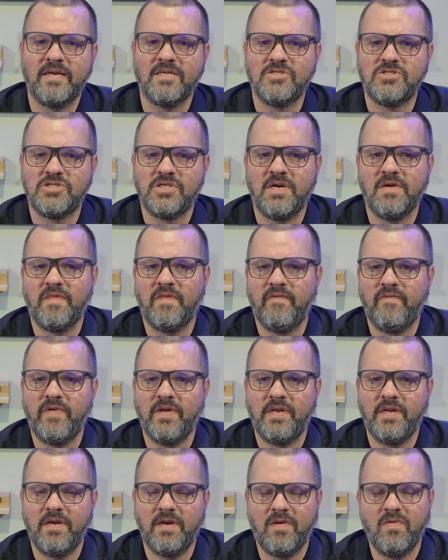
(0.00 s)
and share the
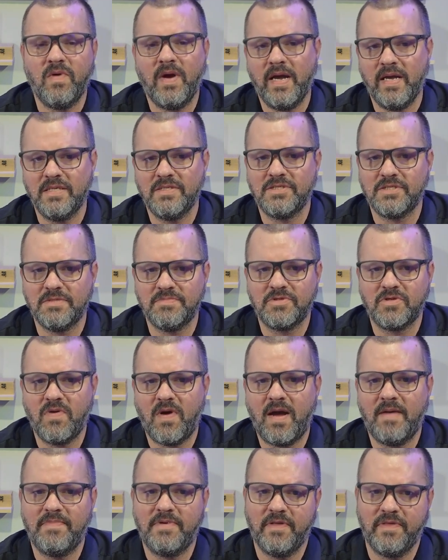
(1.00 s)
video and
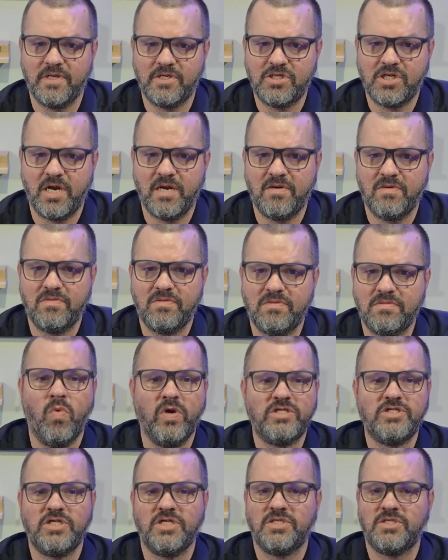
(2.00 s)
subscribe to the channel,
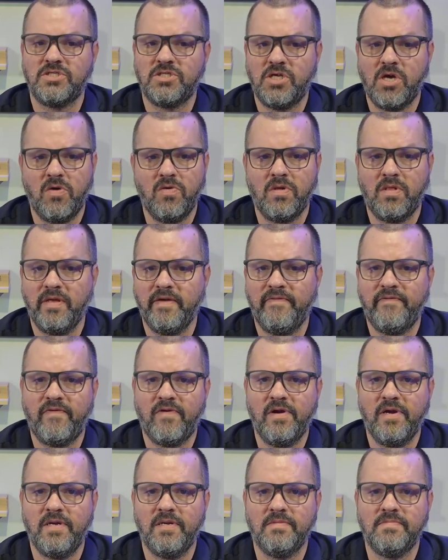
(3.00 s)
which is totally
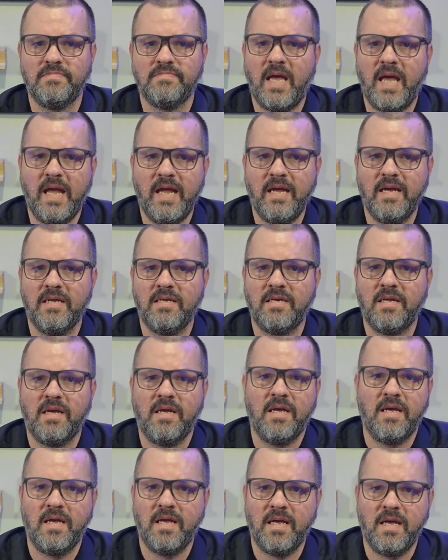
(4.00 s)
free and
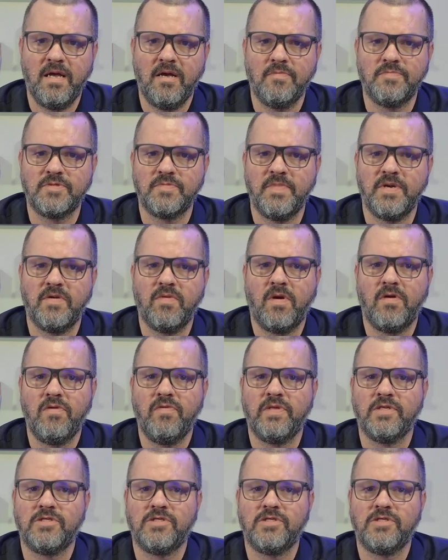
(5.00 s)
helps me grow the